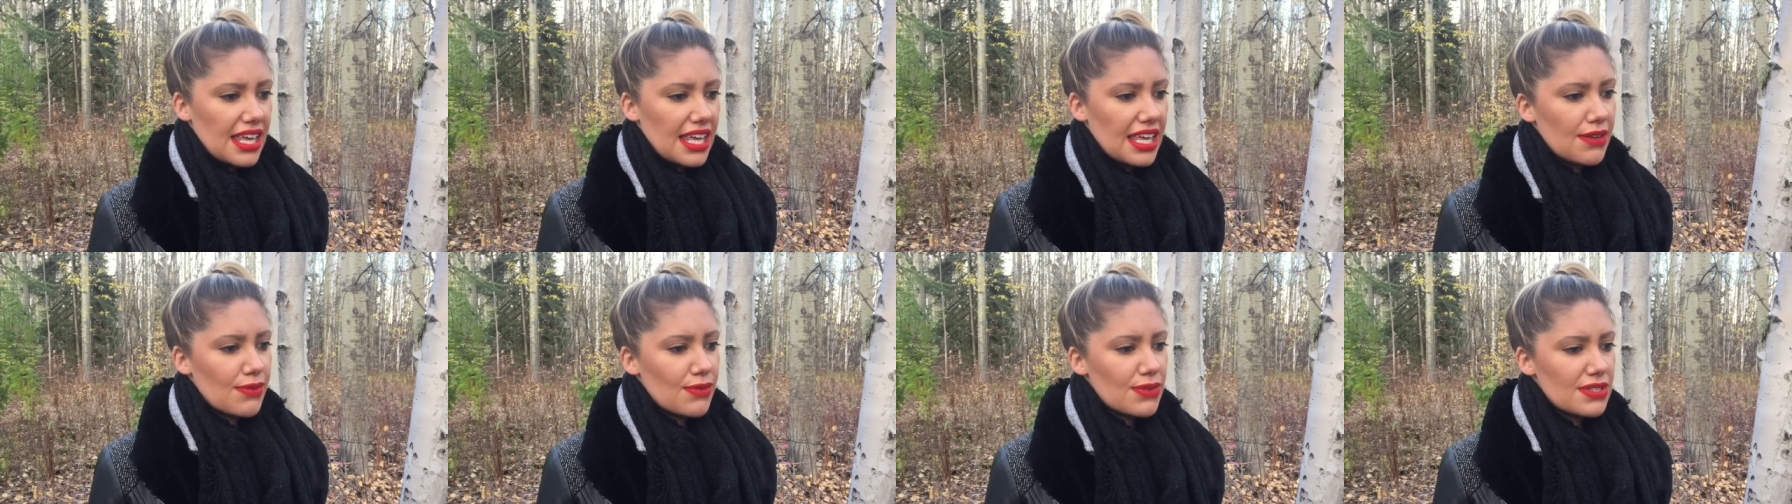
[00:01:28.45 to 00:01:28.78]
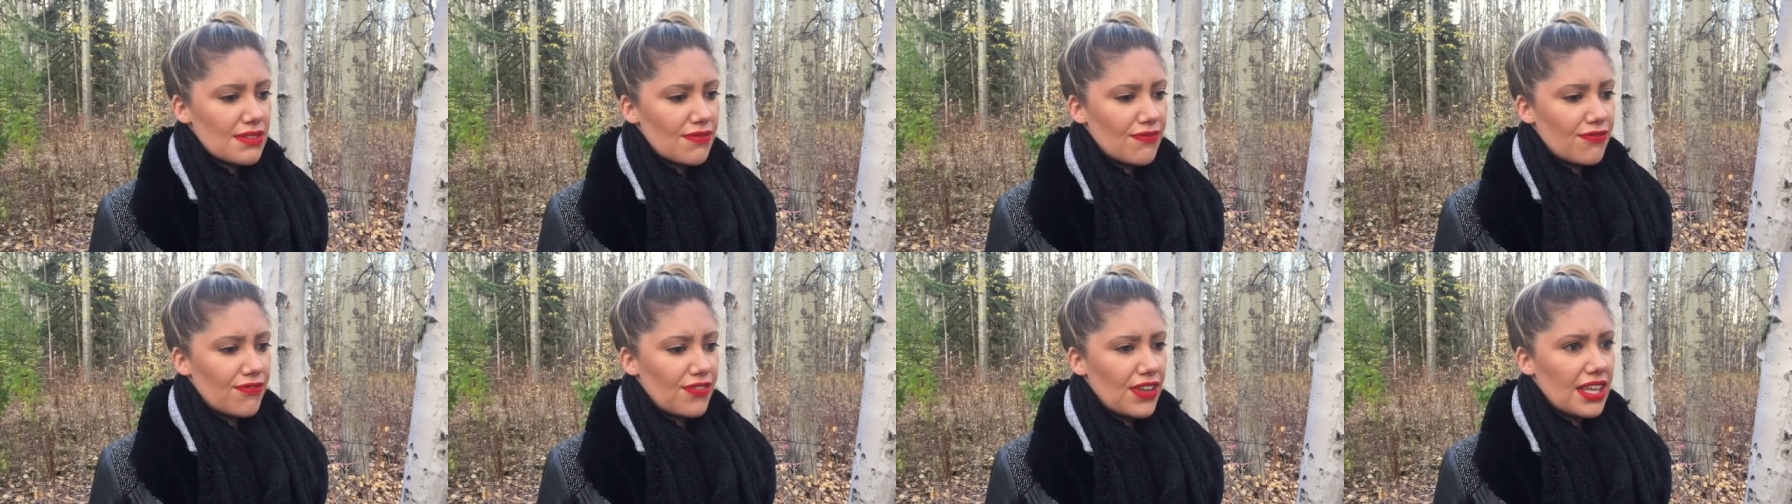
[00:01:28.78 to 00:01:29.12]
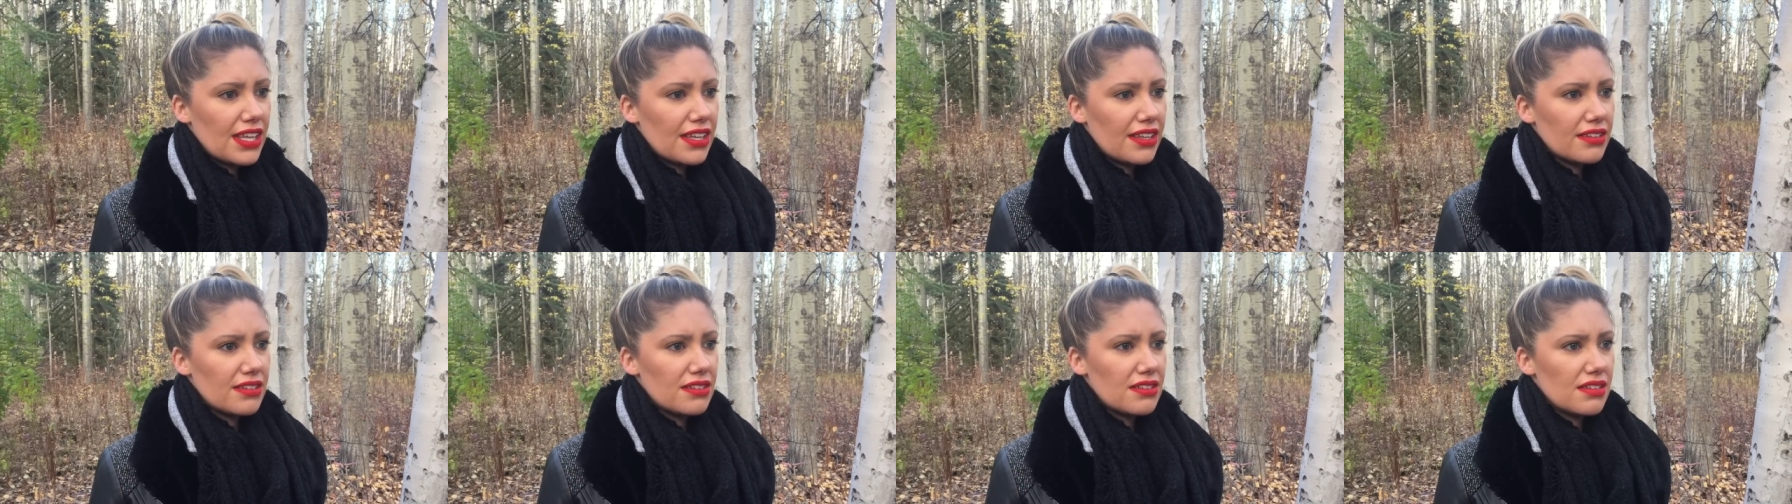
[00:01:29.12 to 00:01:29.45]
It was
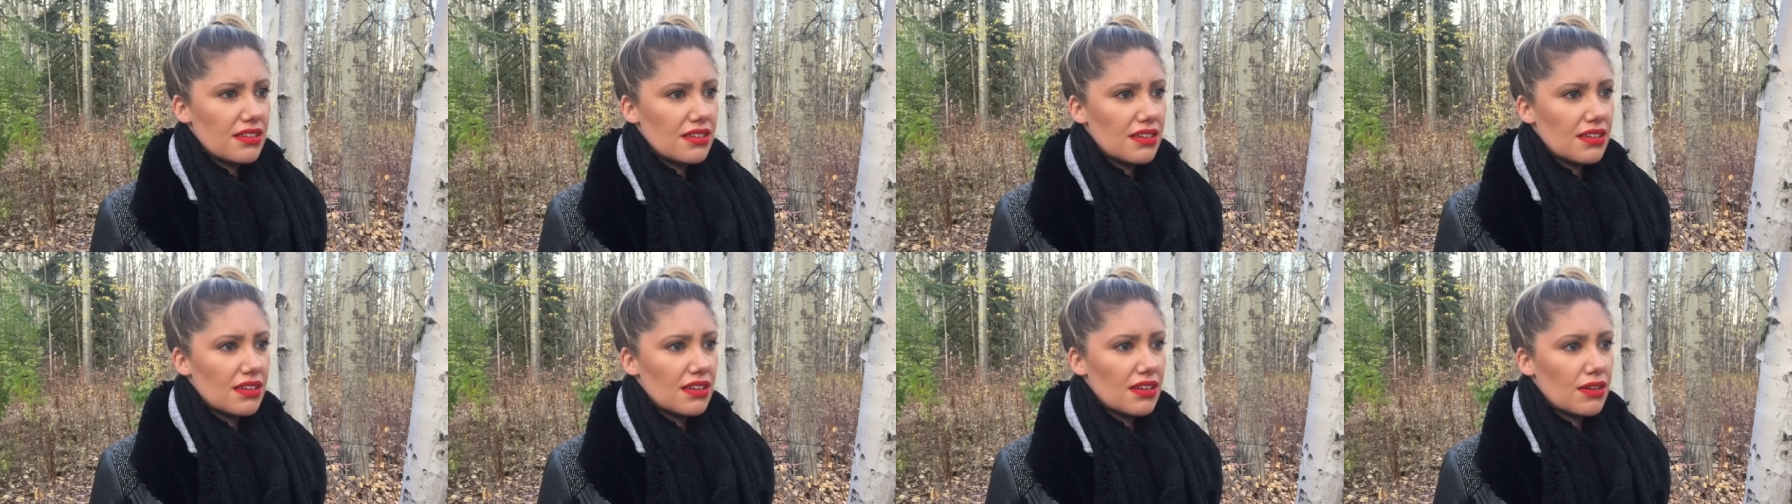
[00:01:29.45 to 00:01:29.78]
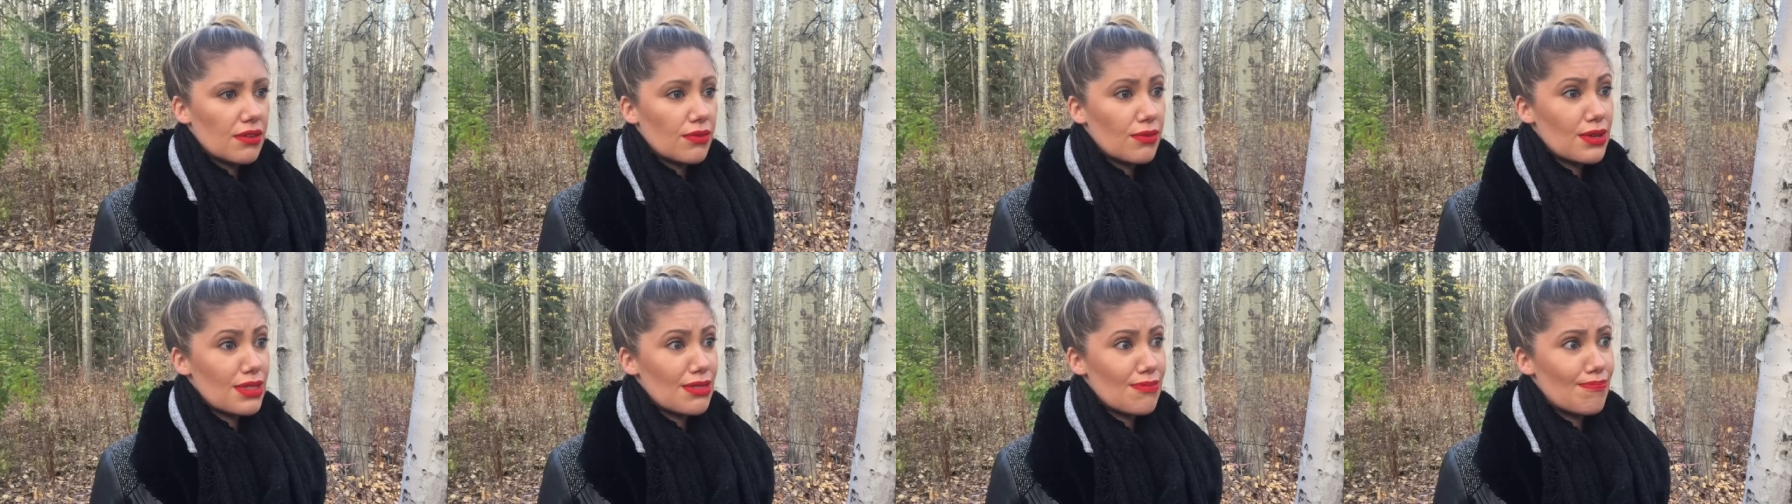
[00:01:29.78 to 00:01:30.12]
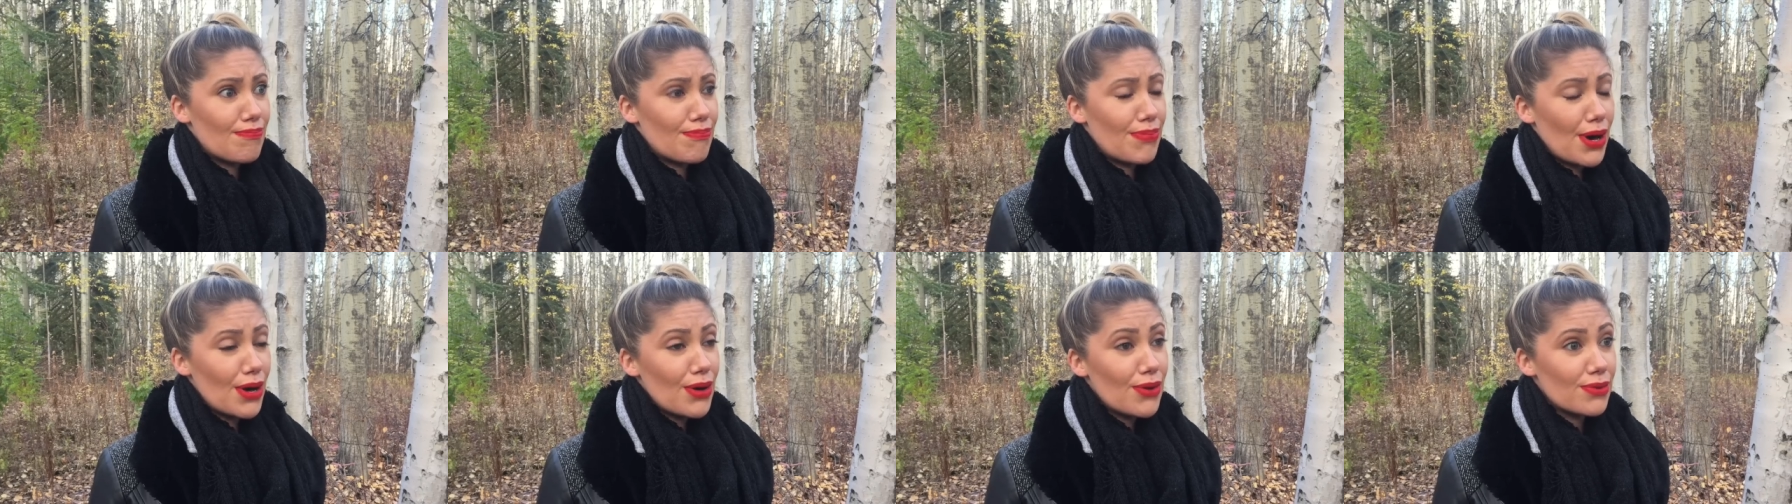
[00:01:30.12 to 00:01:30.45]
filled with
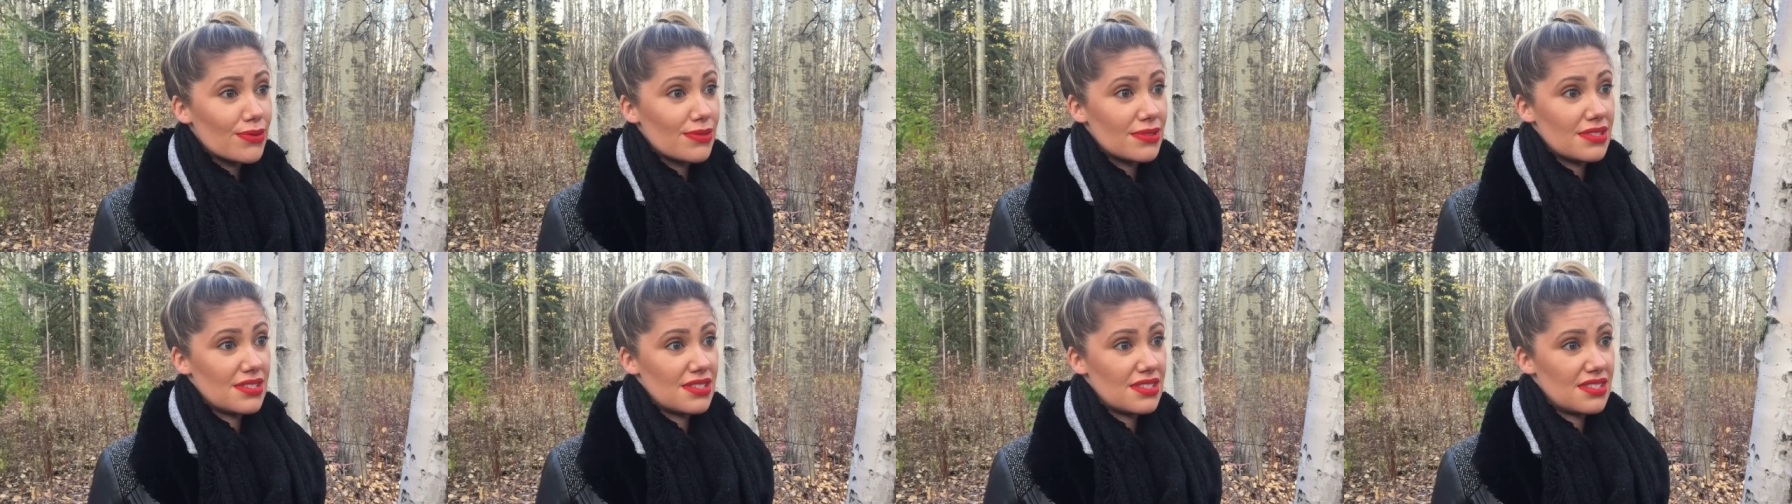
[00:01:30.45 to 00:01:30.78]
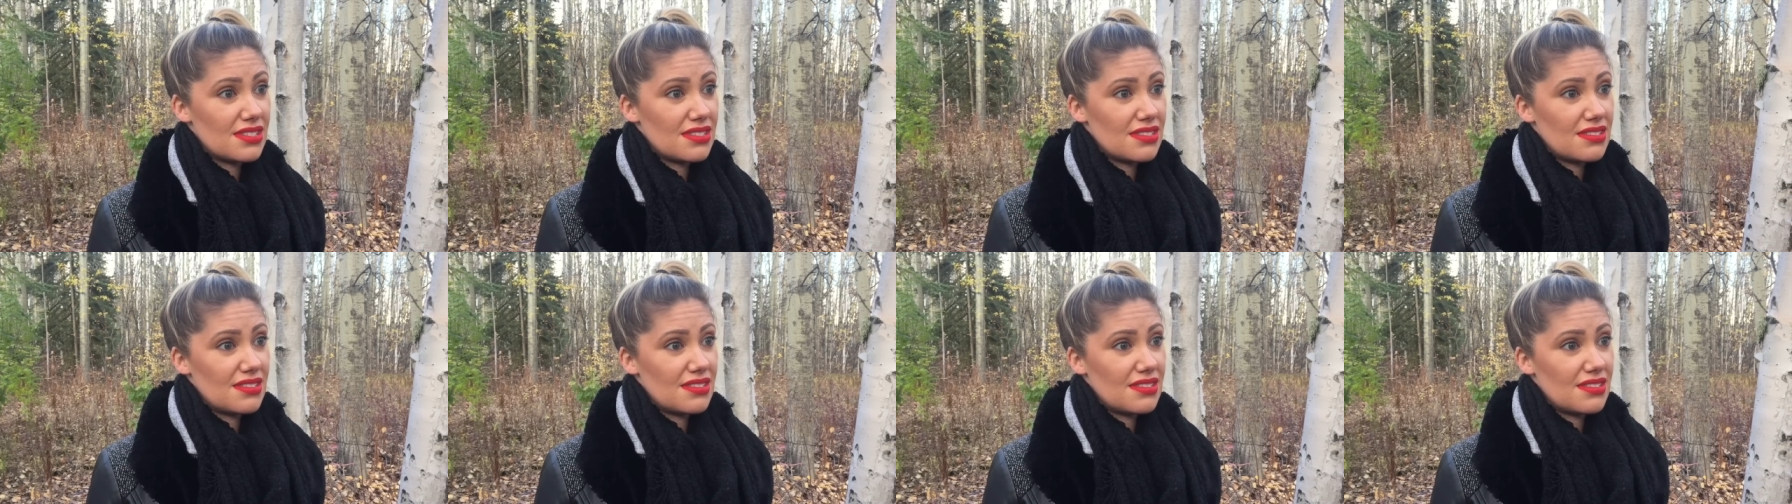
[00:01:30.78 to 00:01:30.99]
bones.